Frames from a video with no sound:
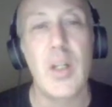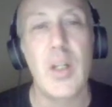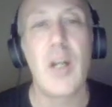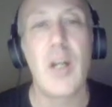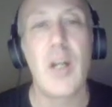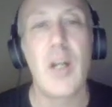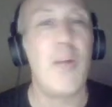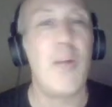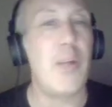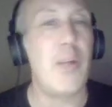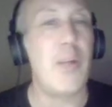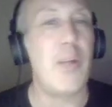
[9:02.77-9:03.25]

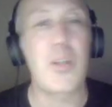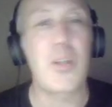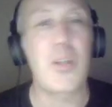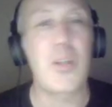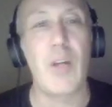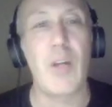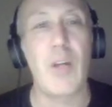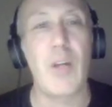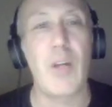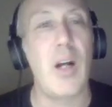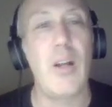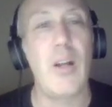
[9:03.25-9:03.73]

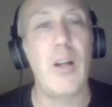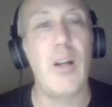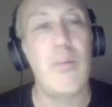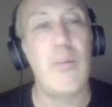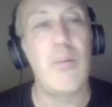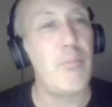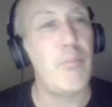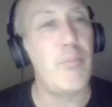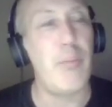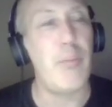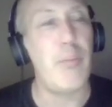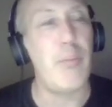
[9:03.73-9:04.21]
Montreal,
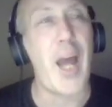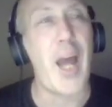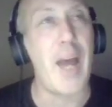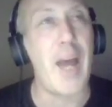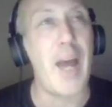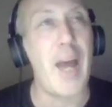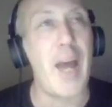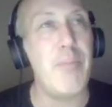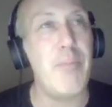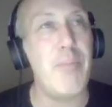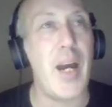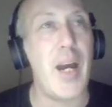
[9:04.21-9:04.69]
bad,
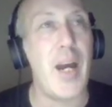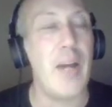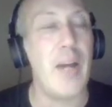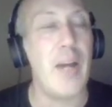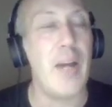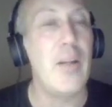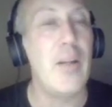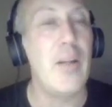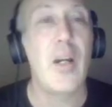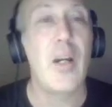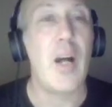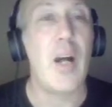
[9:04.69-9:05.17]
bad.
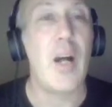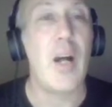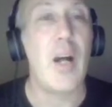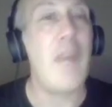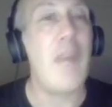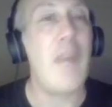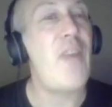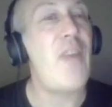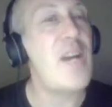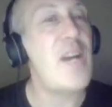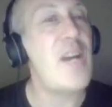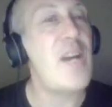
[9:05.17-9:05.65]
In
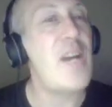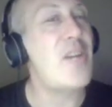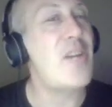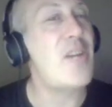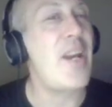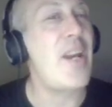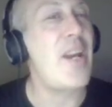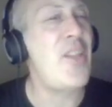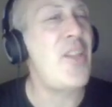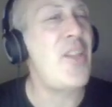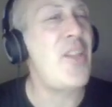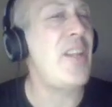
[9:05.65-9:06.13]
fact, I
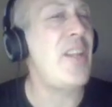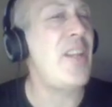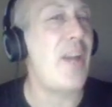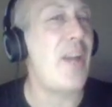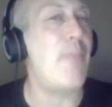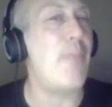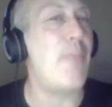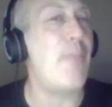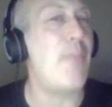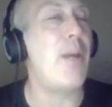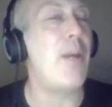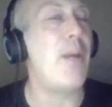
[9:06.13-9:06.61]
think that
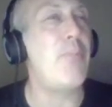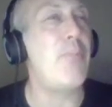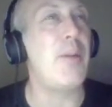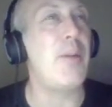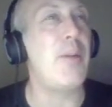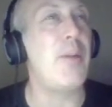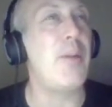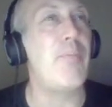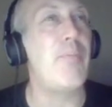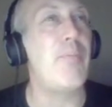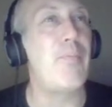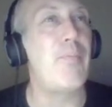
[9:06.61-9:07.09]
might be
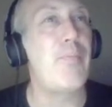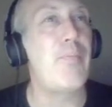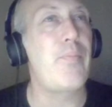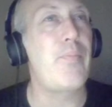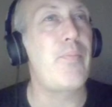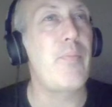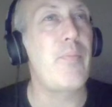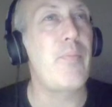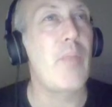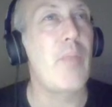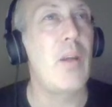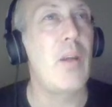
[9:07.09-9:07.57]

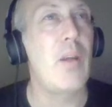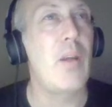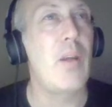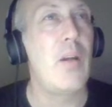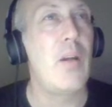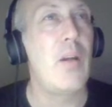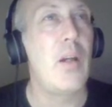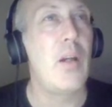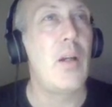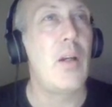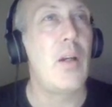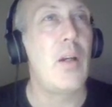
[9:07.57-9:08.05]

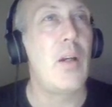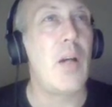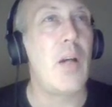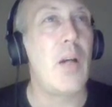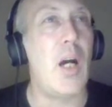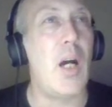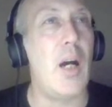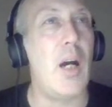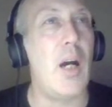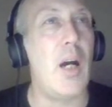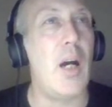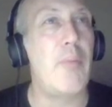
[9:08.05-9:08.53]

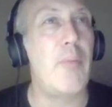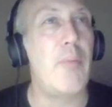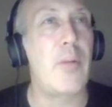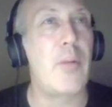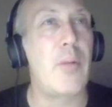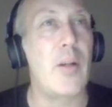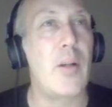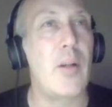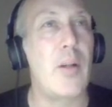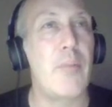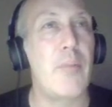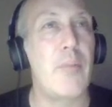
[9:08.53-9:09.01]
uh,
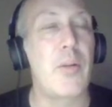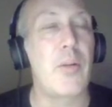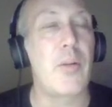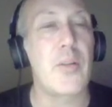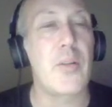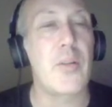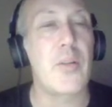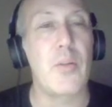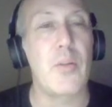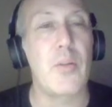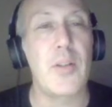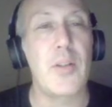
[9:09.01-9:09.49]
Pearls of
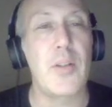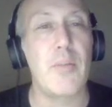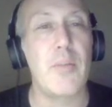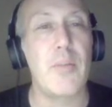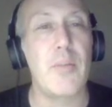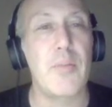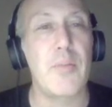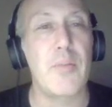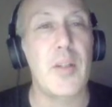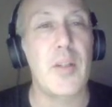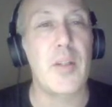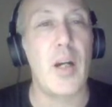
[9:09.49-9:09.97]
Wisdom's
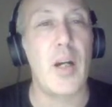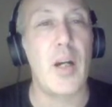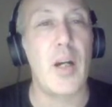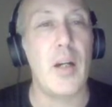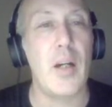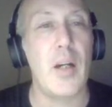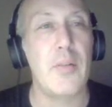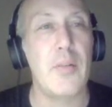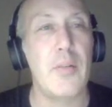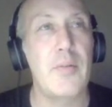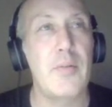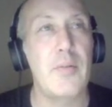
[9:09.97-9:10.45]
uh,
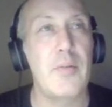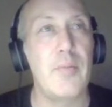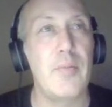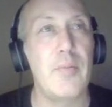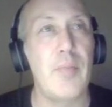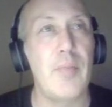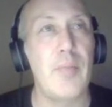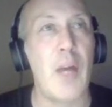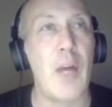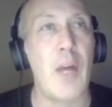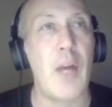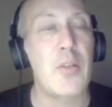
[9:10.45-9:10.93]

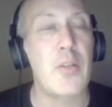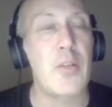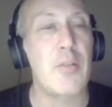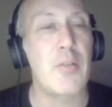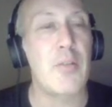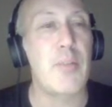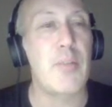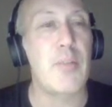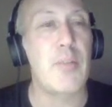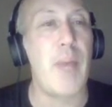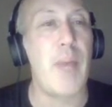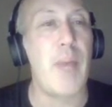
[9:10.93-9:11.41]
House of
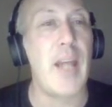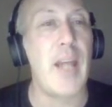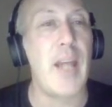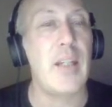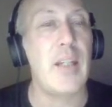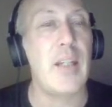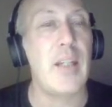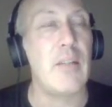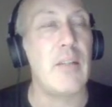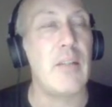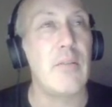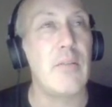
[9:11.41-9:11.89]

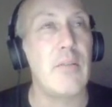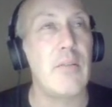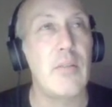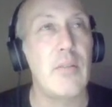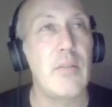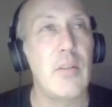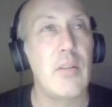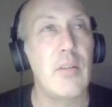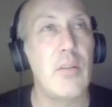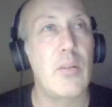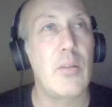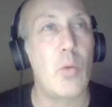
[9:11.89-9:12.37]
Spanking
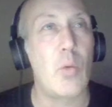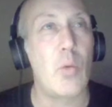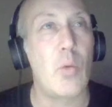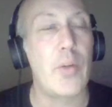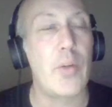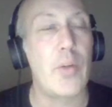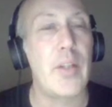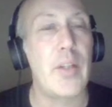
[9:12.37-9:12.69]
worthy.